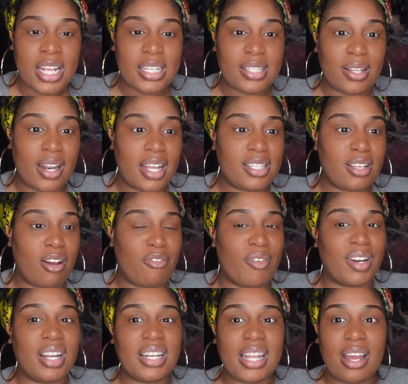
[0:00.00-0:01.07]
So they started
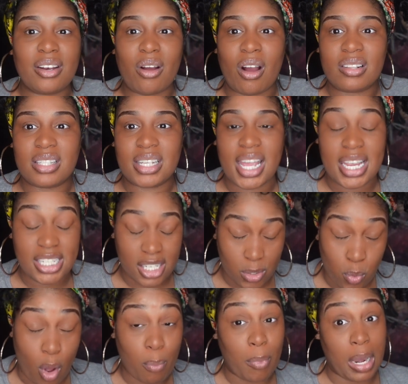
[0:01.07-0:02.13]
running down the altercations.
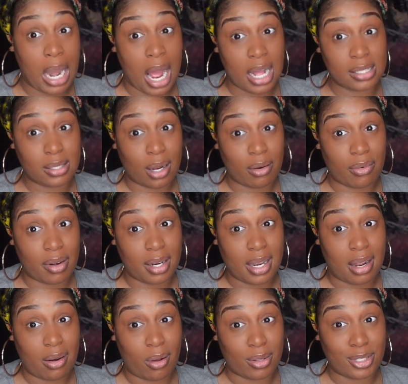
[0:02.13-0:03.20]
Well, Milan started running
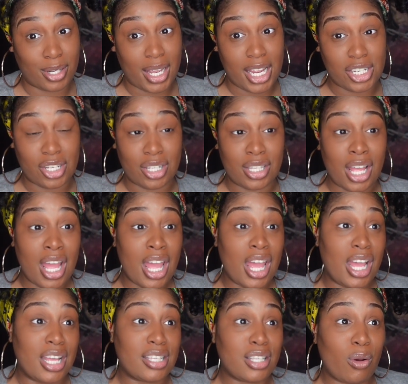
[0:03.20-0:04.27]
down the altercations
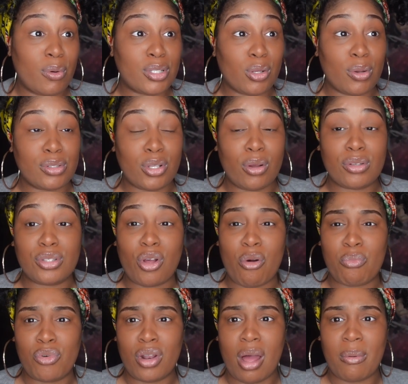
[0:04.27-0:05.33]
and so on, so on, so on. So
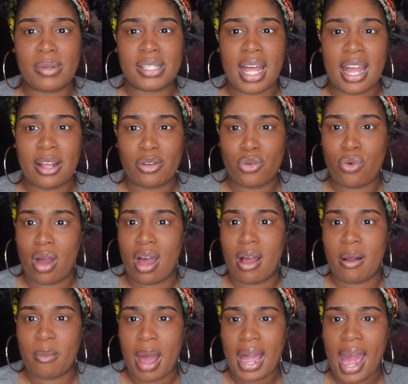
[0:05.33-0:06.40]
Mula was like,
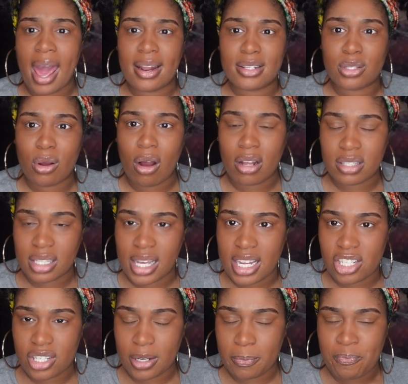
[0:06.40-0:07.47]
I got into an
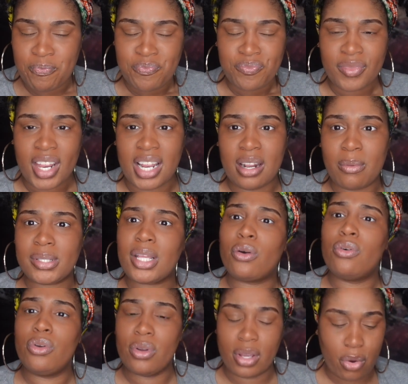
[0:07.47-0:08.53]
altercation. And he was like,
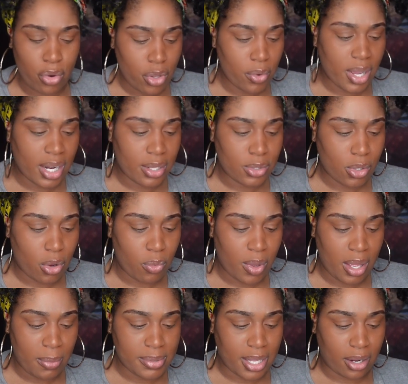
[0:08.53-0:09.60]
who you get into it with?
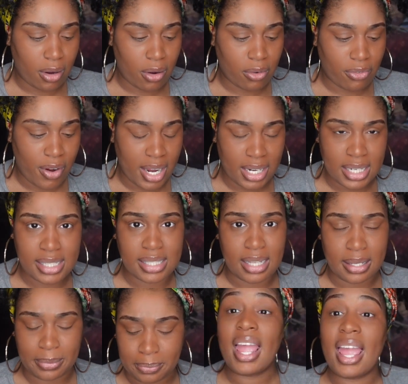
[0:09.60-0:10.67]
He was like, Kirk Franklin's
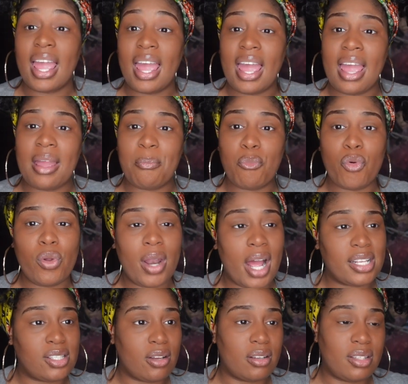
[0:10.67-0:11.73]
son. And Mula
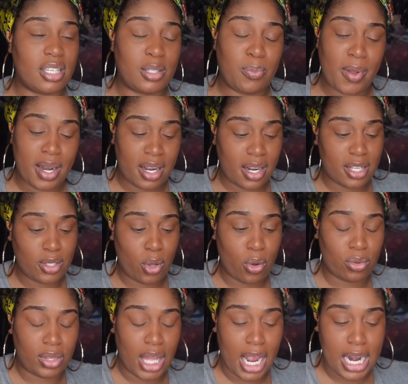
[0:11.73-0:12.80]
starts explaining this
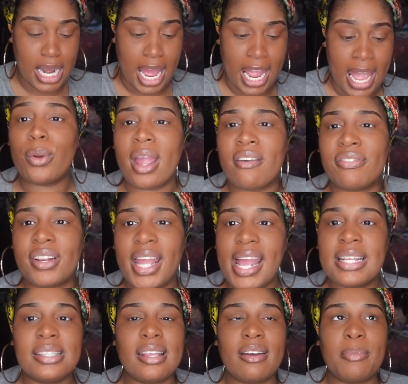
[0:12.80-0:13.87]
whole thing like, I don't care for the
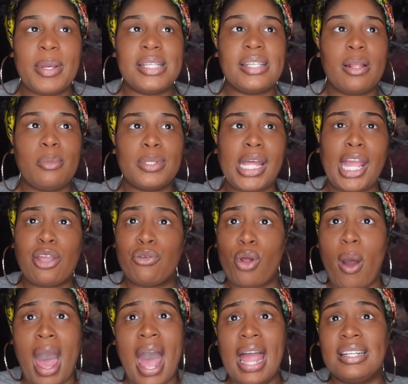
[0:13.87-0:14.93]
gay stuff. Basically, he was like, you know,
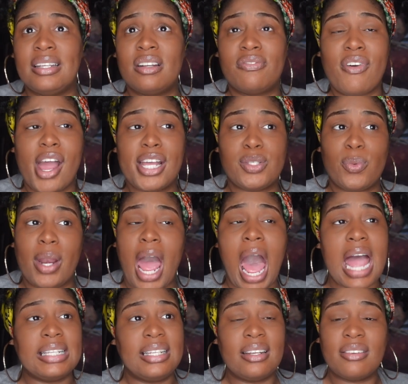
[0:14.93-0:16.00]
I identify as what
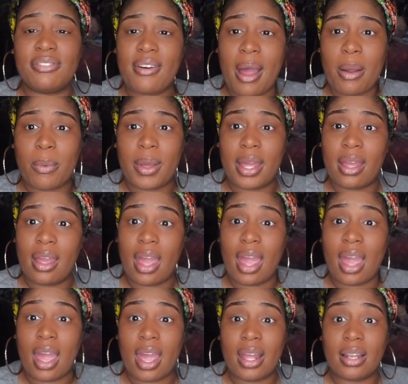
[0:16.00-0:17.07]
I identify with.
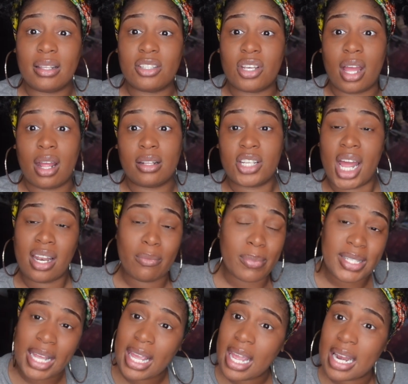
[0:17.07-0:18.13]
And Jonathan was
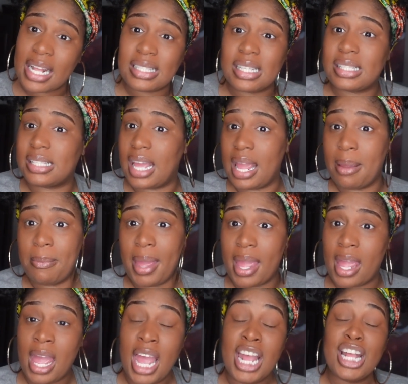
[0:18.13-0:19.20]
like, yeah, that's the same
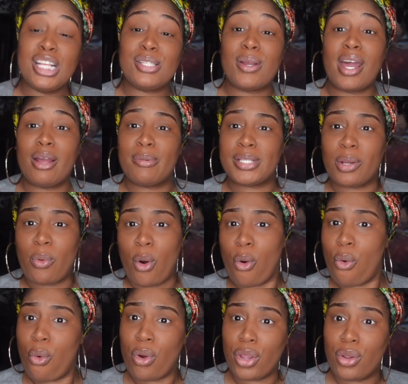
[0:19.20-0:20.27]
me. So Gunner was like, well,
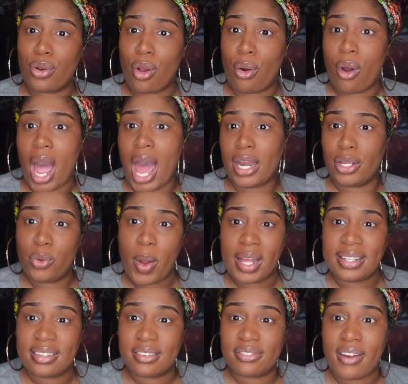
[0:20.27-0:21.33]
who, you know, how do you
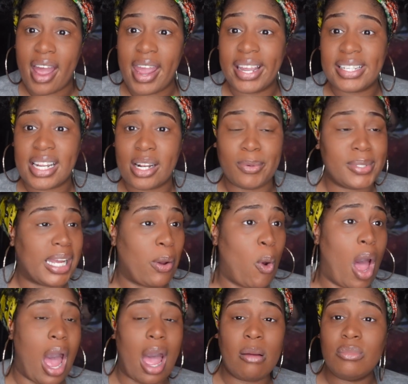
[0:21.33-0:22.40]
identify? And Jonathan was like,
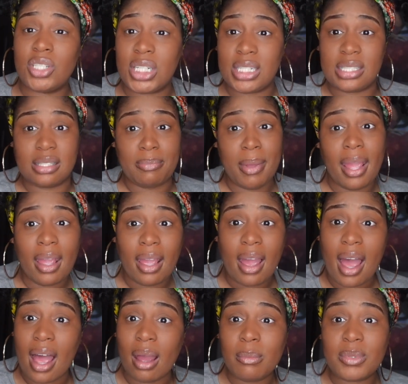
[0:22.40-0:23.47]
well, I'm just me.
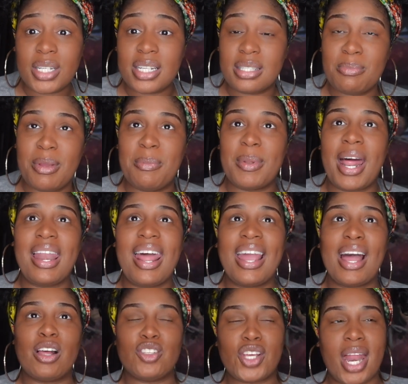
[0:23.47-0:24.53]
But I like
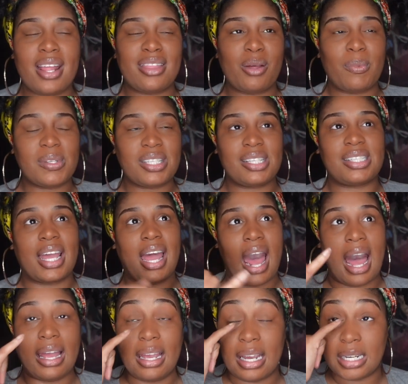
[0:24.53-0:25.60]
how Jonathan was just like,
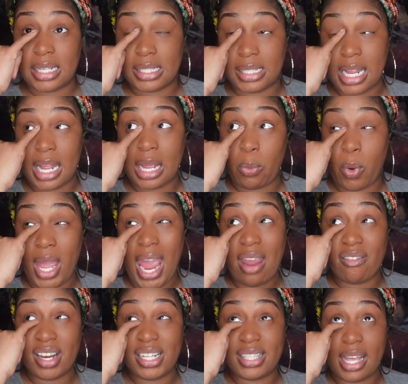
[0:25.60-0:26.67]
I could understand. Well, he
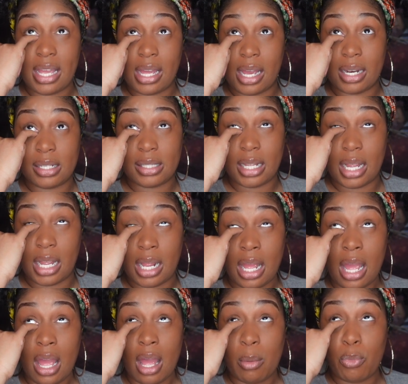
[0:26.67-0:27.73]
didn't really say he can understand
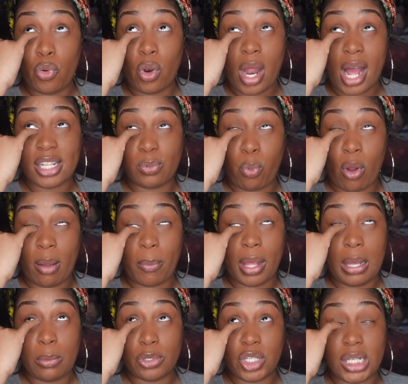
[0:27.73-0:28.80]
Mula's point, but
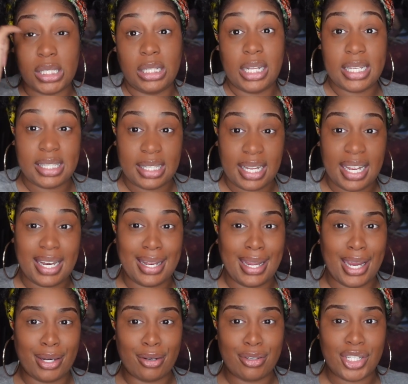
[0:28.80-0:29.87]
he was just listening. He
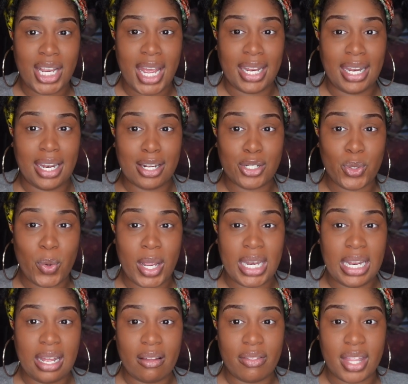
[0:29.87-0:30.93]
didn't interject. He didn't do
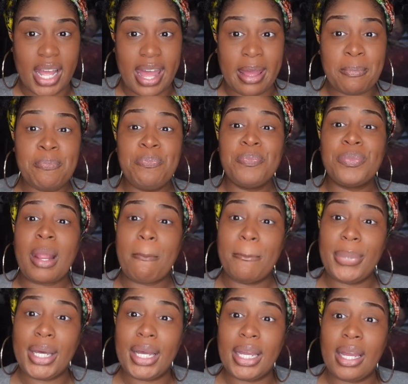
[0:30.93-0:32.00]
any of that.
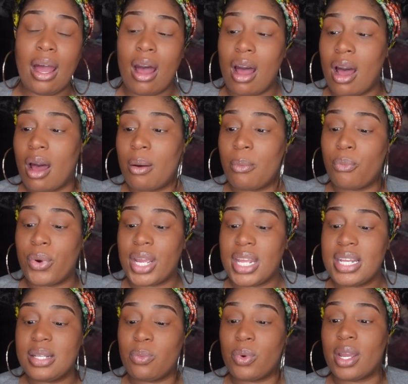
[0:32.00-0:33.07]
But when
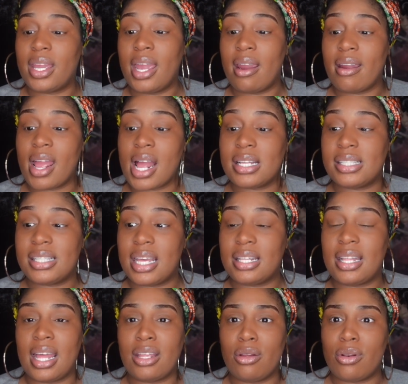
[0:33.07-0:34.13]
Kerrion said
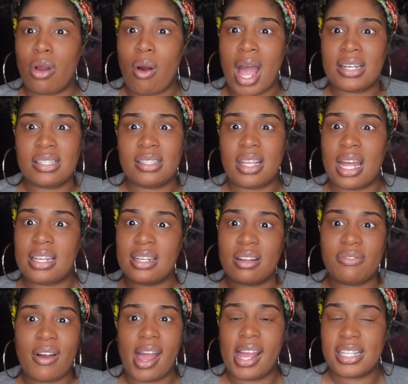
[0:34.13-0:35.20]
that, you know, I just
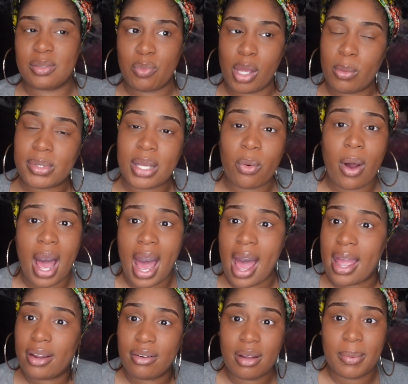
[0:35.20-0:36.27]
identify as me, he was like, well, I
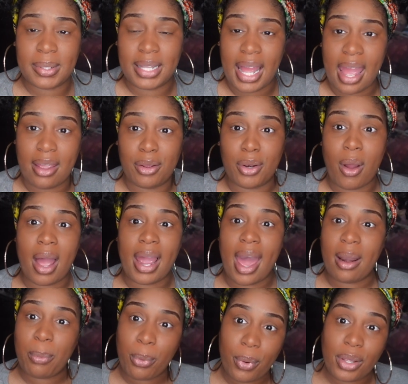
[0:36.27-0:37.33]
agree with that. You know, I got
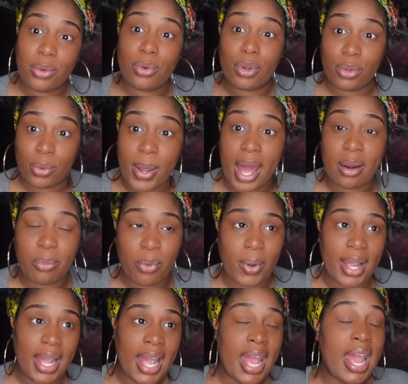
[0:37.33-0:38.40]
a point. You know, you got a
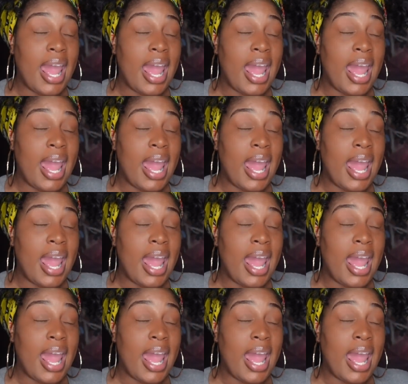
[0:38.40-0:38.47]
point.